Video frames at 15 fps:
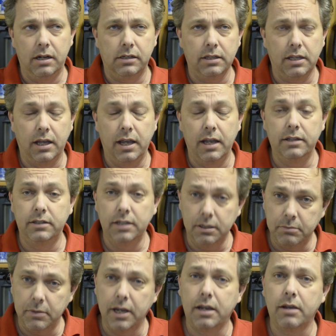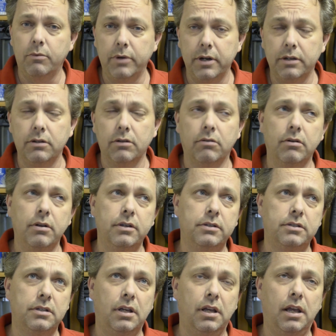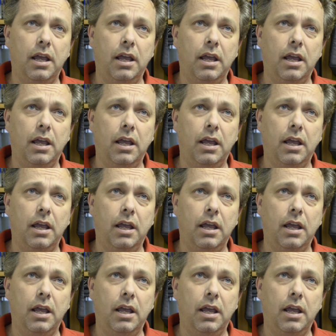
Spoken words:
it did make a weird noise,